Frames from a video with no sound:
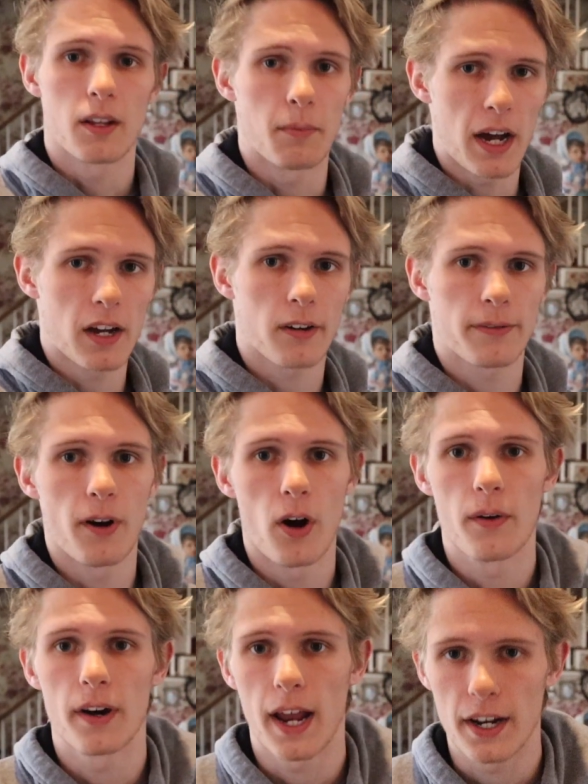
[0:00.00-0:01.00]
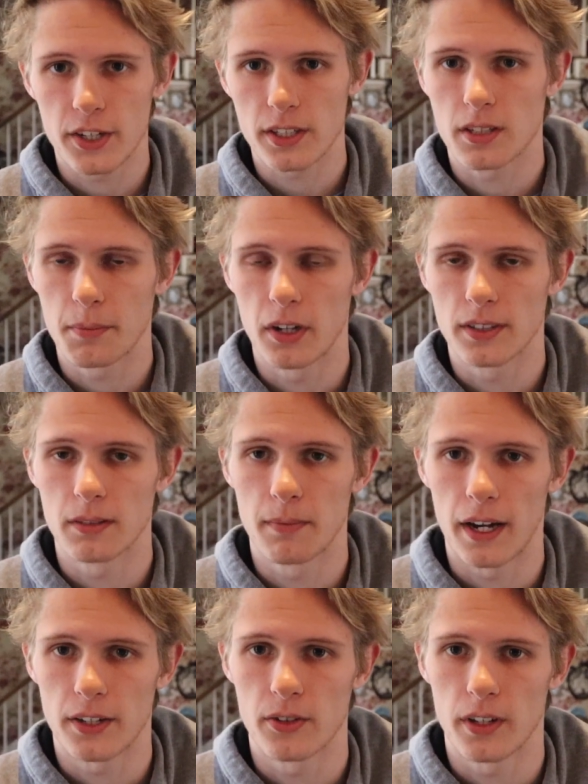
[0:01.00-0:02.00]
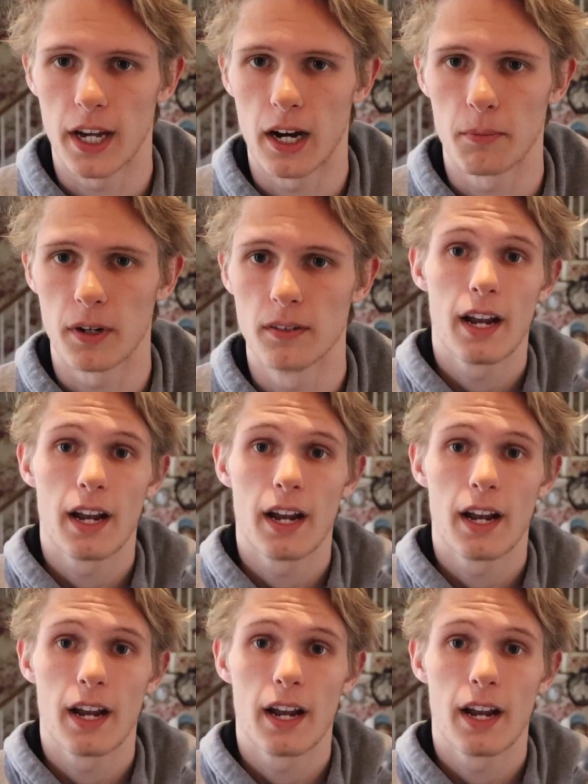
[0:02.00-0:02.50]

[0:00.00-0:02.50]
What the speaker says: the microphone and just the built-in mic to the camera.